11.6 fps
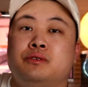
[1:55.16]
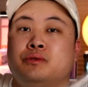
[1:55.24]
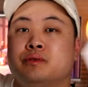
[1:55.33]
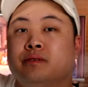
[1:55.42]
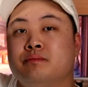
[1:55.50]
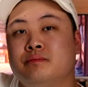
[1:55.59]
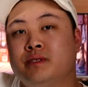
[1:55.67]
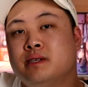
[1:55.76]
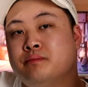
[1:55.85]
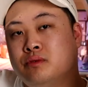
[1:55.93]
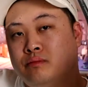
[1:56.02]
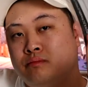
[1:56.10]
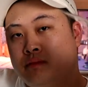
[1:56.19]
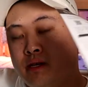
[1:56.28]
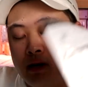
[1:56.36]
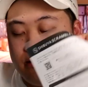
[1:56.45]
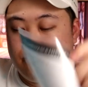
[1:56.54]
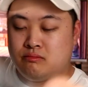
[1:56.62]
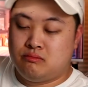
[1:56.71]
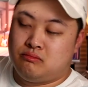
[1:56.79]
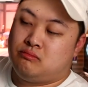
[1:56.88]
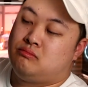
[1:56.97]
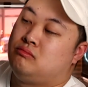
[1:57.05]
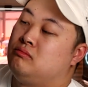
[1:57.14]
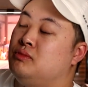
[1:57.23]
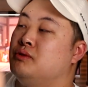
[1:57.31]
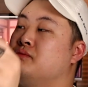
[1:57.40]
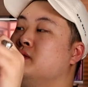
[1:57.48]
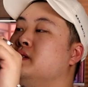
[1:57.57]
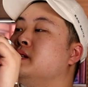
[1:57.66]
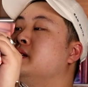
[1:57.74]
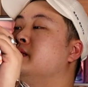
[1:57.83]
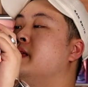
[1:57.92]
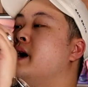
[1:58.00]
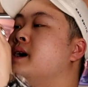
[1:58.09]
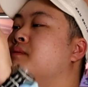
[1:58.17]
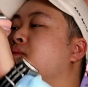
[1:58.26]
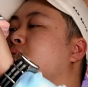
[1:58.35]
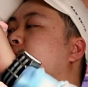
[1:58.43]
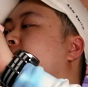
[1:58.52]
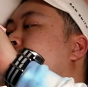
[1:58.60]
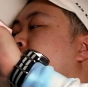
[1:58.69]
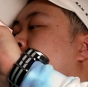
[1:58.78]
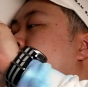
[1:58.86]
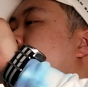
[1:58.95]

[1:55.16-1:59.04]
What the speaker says: to assemble guide. Don't really need that. We're just gonna wing